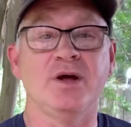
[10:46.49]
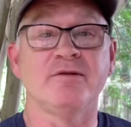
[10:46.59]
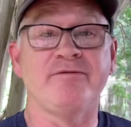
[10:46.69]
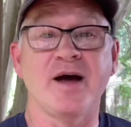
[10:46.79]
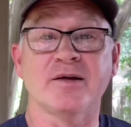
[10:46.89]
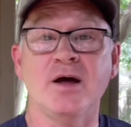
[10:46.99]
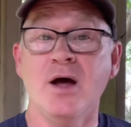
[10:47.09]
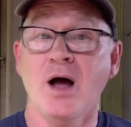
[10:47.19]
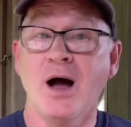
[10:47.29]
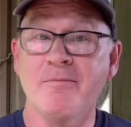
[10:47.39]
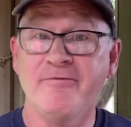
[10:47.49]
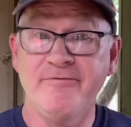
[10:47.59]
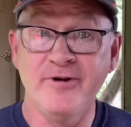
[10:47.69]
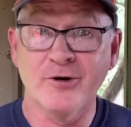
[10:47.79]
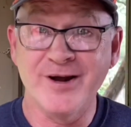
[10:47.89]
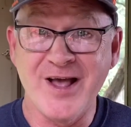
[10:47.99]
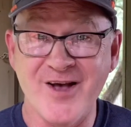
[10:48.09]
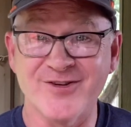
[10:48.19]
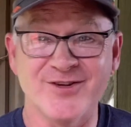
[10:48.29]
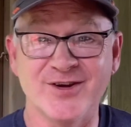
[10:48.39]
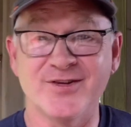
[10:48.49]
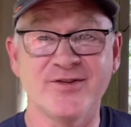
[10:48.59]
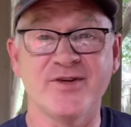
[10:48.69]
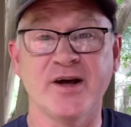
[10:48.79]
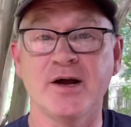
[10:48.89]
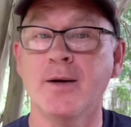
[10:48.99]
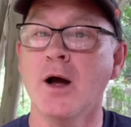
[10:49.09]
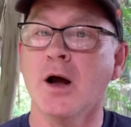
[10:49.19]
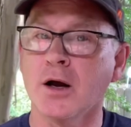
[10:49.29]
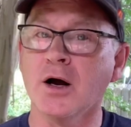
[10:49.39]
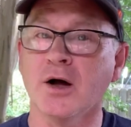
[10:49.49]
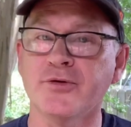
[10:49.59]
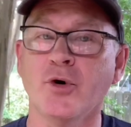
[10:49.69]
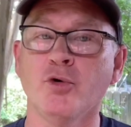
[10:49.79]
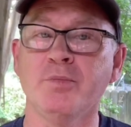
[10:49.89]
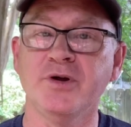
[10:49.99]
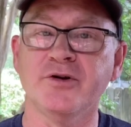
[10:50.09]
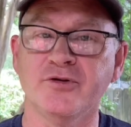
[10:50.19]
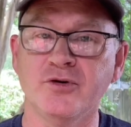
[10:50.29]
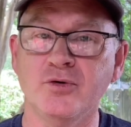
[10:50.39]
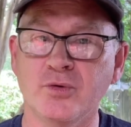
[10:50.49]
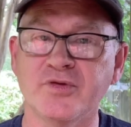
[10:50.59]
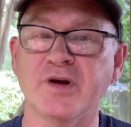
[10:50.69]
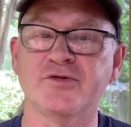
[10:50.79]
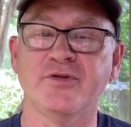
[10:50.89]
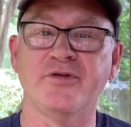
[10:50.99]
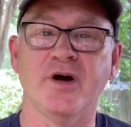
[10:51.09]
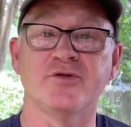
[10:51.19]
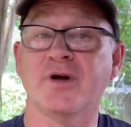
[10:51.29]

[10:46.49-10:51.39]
In fact, I'm very hesitant to say, God told me to do such and such.